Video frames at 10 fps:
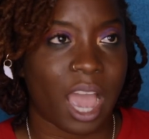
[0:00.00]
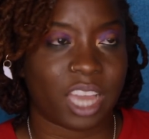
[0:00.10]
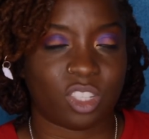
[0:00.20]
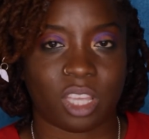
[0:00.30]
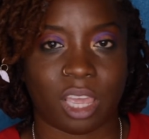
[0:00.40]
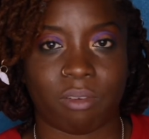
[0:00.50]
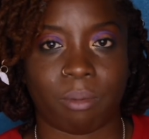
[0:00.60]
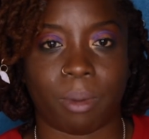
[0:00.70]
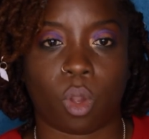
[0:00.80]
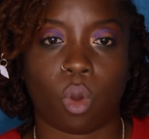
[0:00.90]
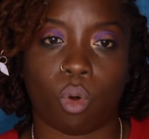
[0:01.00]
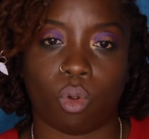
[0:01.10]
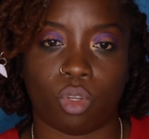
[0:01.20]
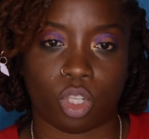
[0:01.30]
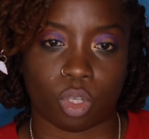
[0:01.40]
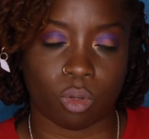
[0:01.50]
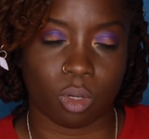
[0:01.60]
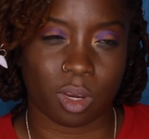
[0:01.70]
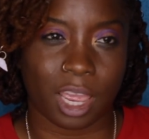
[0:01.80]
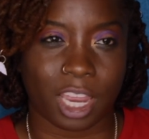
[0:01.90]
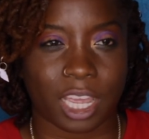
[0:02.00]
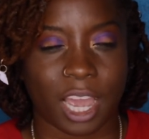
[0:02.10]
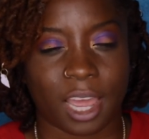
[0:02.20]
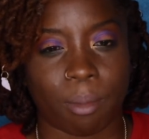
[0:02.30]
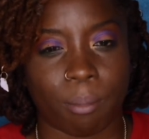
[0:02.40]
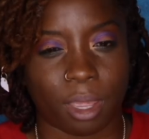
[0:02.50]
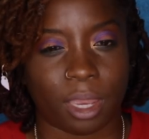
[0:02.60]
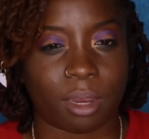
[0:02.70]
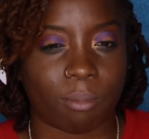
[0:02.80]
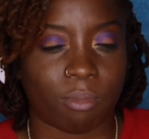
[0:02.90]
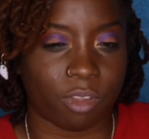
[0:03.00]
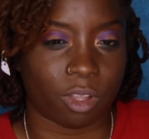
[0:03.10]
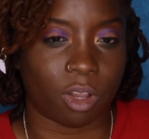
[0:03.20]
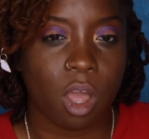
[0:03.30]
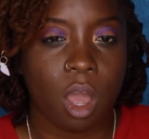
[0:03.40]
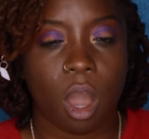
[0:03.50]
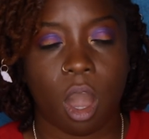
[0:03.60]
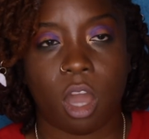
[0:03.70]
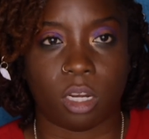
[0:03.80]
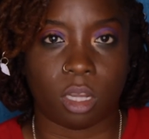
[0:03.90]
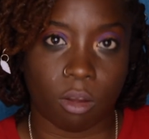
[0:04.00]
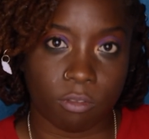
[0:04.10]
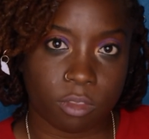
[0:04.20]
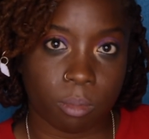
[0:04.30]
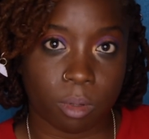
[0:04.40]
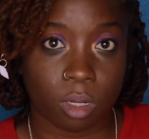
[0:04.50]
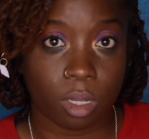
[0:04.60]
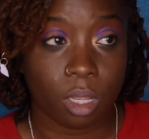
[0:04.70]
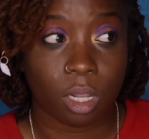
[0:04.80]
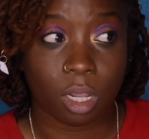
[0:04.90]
I just gave him a cold shoulder and kind of made him feel uncomfortable.